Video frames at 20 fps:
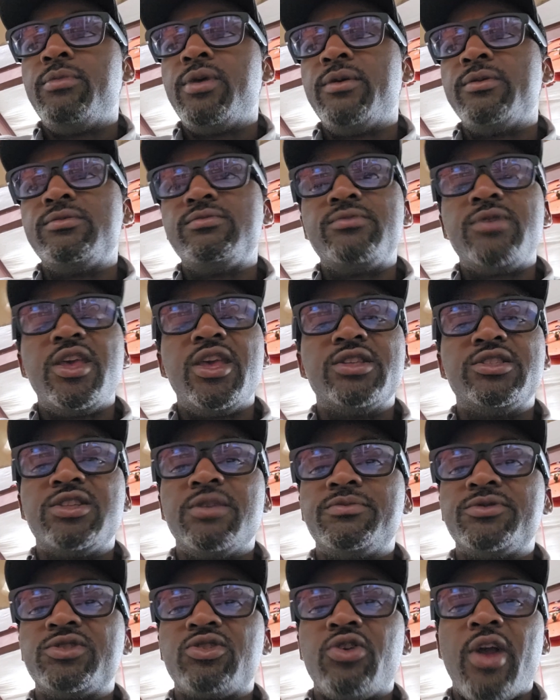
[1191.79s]
But hit
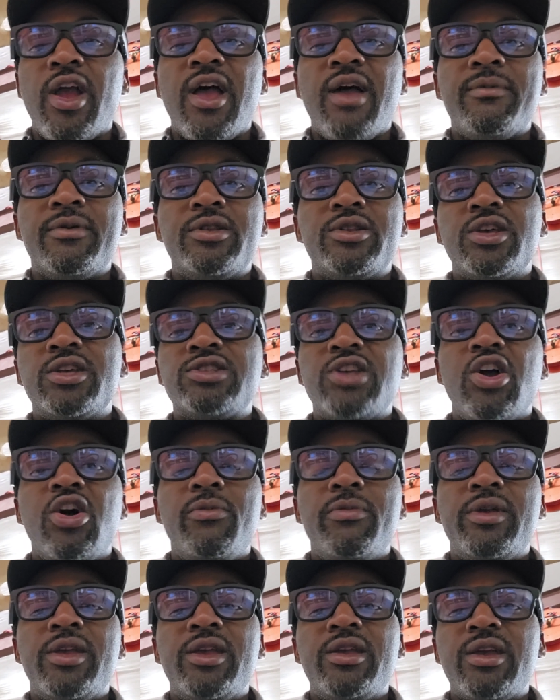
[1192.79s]
subscribe. It does
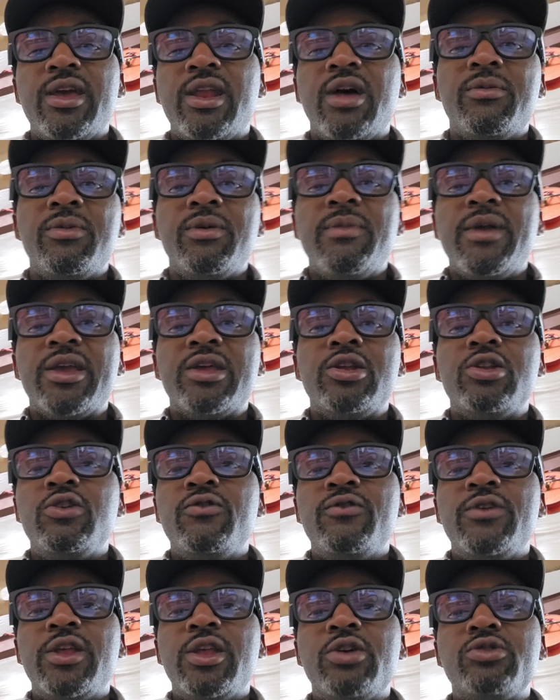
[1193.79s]
help me. And I'll be making a
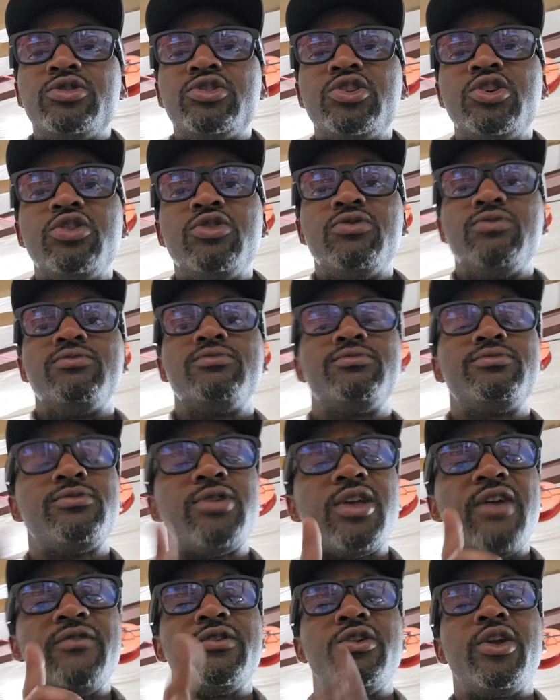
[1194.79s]
new video soon.
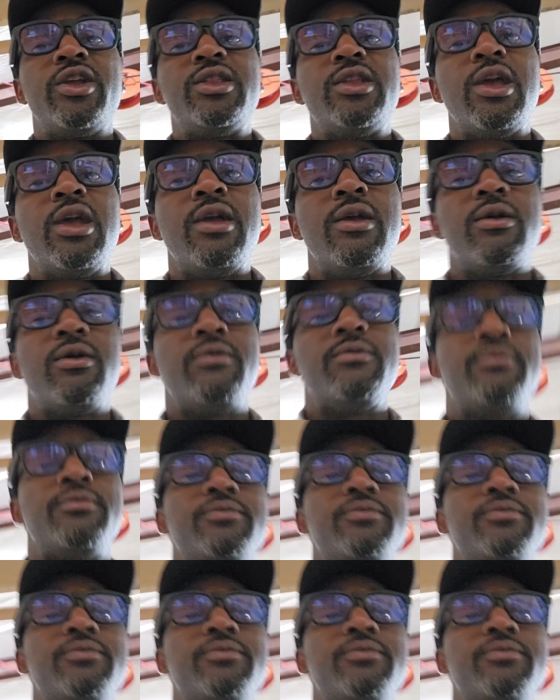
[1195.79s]
Have a great day.